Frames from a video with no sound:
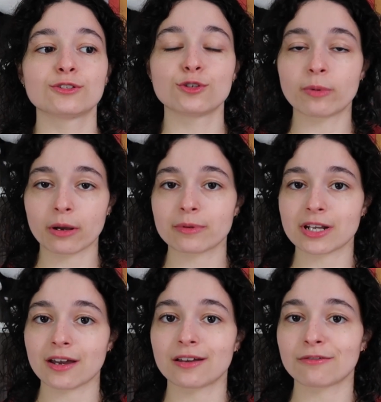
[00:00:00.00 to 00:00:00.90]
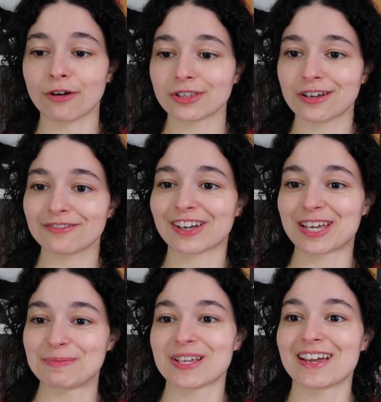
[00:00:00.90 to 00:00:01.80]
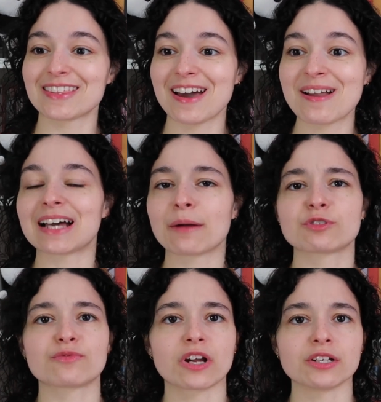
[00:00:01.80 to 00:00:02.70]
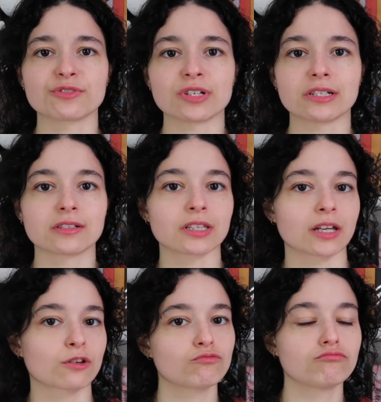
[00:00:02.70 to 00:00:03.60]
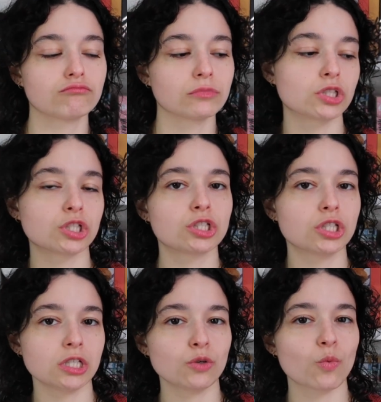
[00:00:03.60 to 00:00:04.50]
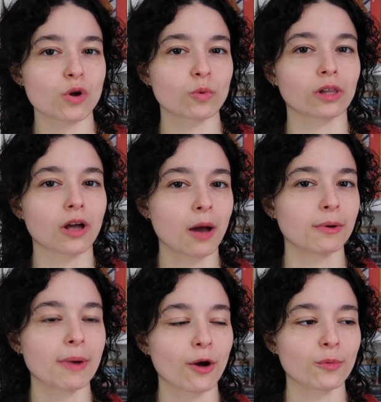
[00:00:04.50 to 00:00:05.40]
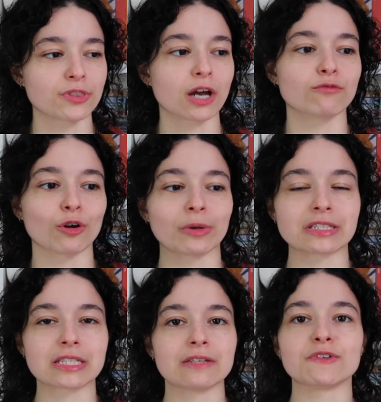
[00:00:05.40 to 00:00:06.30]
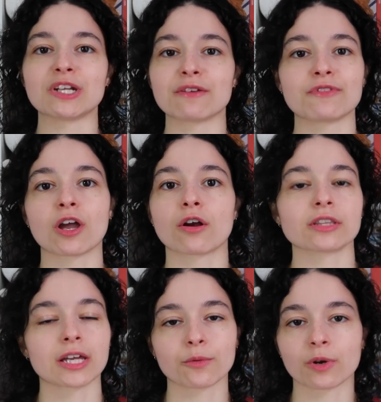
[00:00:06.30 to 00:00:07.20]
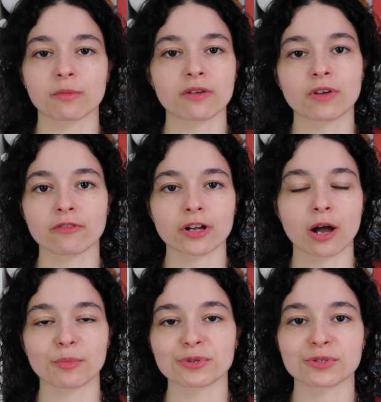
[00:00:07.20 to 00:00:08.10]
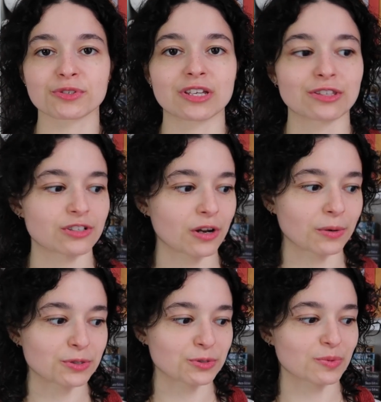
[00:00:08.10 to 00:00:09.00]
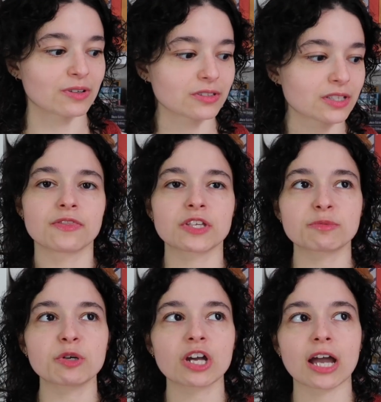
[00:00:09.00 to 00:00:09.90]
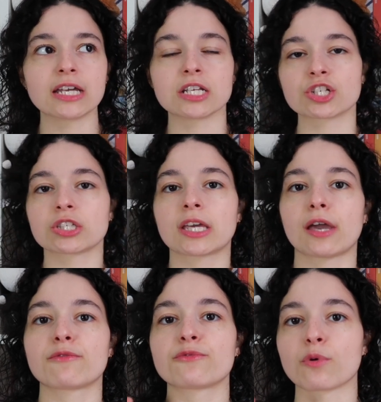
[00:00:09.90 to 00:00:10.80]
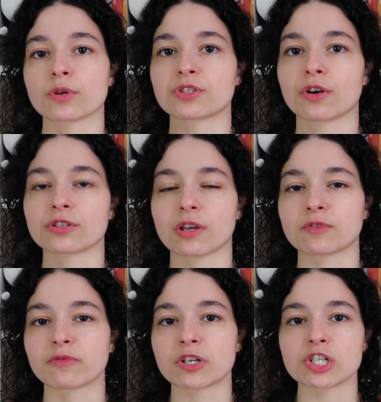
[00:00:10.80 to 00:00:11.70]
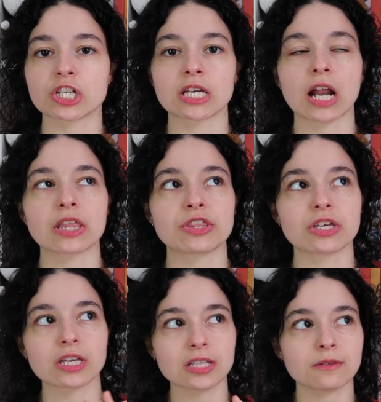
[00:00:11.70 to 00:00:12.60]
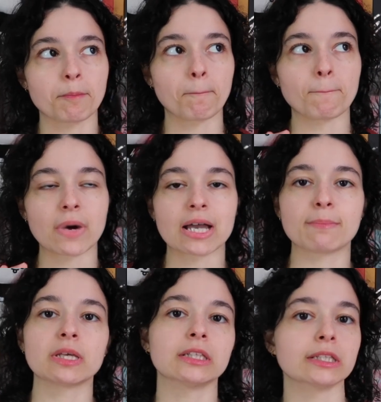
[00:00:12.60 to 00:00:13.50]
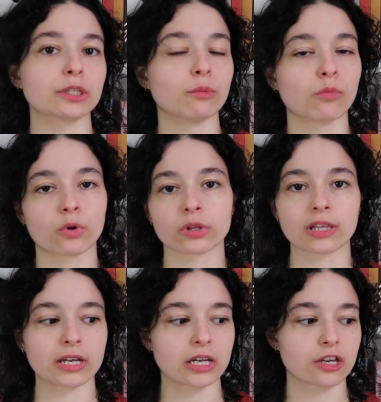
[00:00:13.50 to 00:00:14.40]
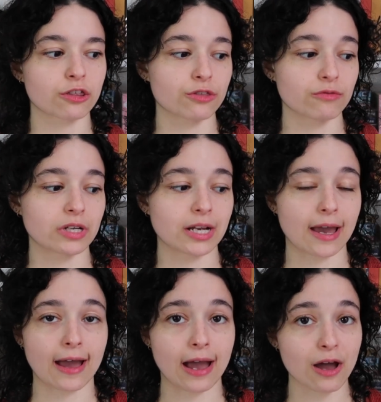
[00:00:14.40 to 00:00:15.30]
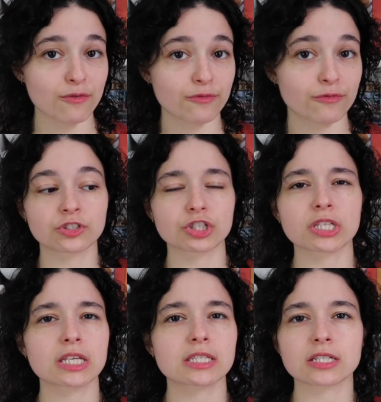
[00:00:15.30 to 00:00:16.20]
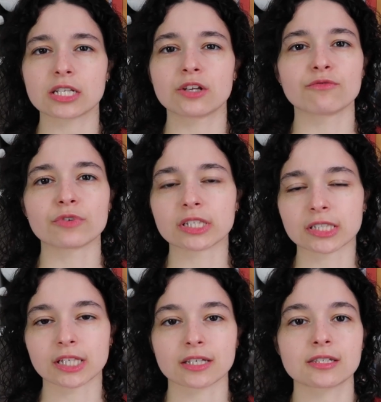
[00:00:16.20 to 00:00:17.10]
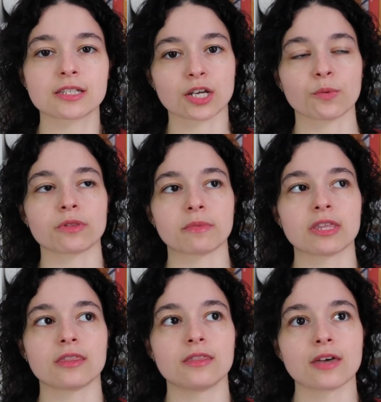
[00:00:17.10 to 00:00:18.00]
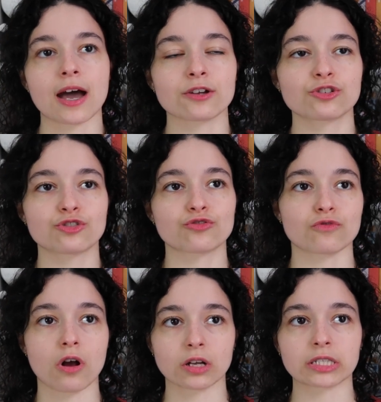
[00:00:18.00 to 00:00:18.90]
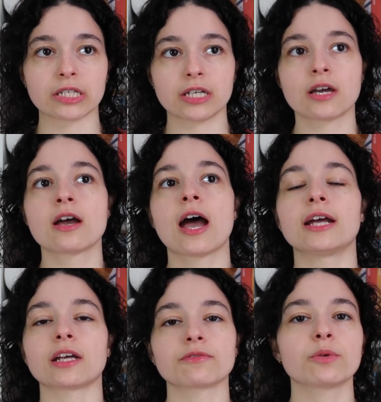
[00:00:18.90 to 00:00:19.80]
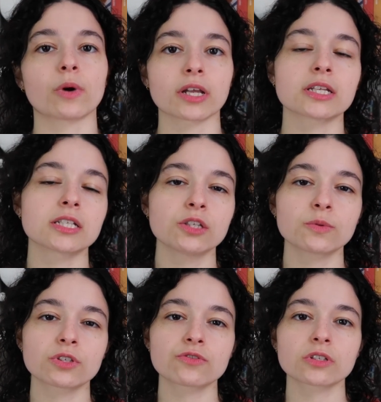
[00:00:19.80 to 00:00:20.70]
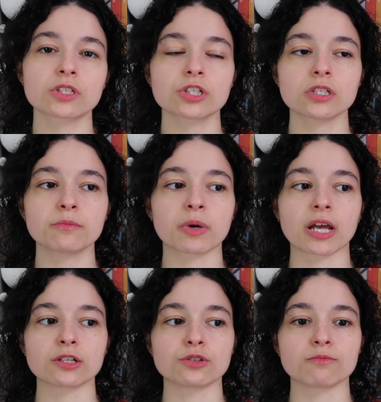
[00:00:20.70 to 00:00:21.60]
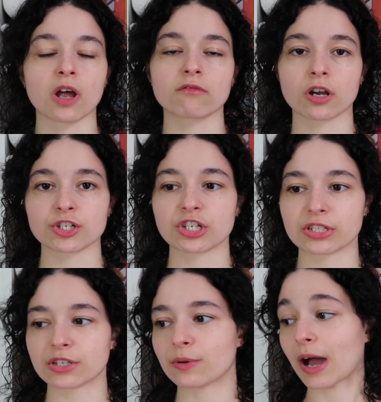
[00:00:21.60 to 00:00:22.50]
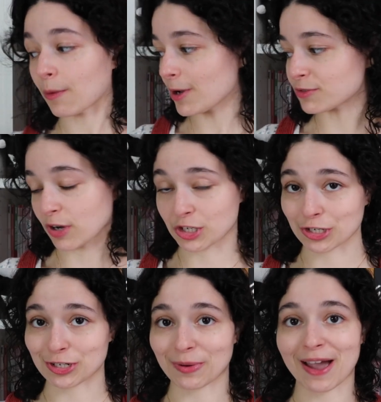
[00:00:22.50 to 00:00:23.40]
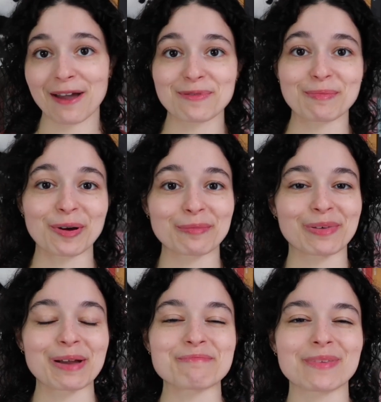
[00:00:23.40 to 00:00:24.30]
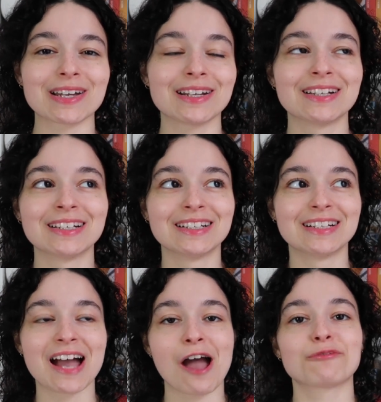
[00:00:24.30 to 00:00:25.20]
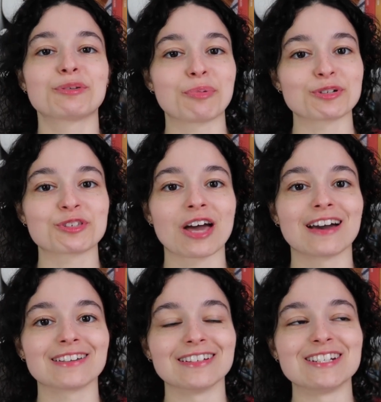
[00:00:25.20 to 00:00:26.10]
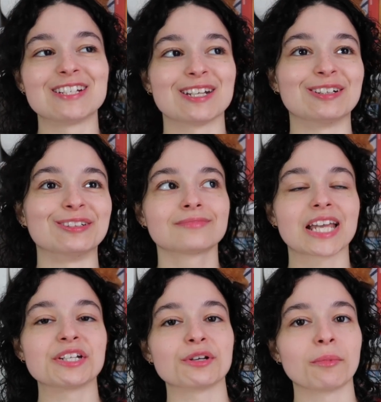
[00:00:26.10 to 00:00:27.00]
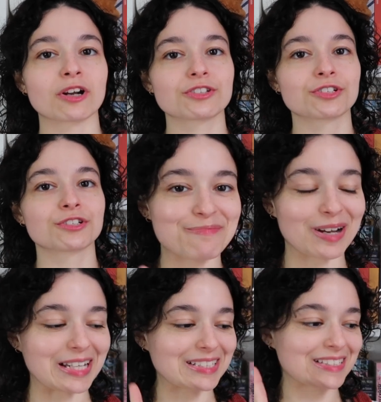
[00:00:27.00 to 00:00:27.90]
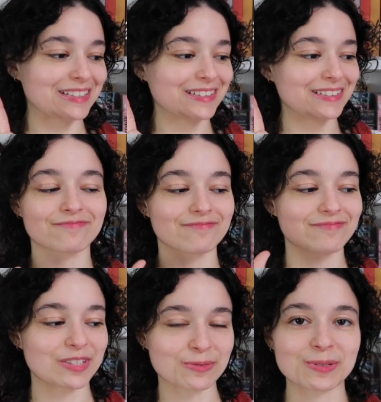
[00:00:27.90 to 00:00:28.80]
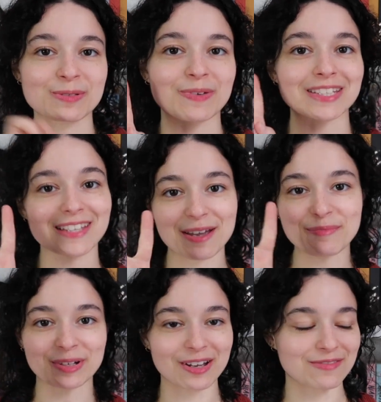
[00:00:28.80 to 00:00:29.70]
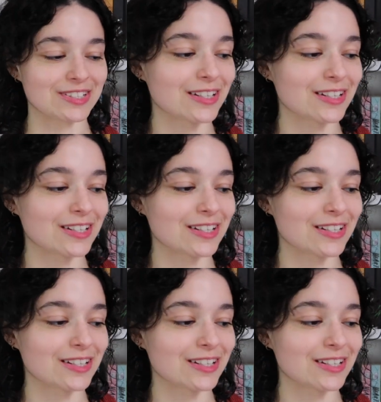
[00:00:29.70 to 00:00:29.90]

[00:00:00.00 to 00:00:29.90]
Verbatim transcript: two parabatai fall in love. I keep saying that. I'm just very intrigued to like see what will come about with that romance, even if they aren't like one of my favorite couples in the Shadowhunters world. This book I initially gave four stars after finishing it. I think it might be a little more like three and a half just because it didn't really like stick with me that strongly. I definitely want to continue with the trilogy, but I'm not rushing to. I was rushing to, I have the book, but I might have to push that until until March. But this was my second book of the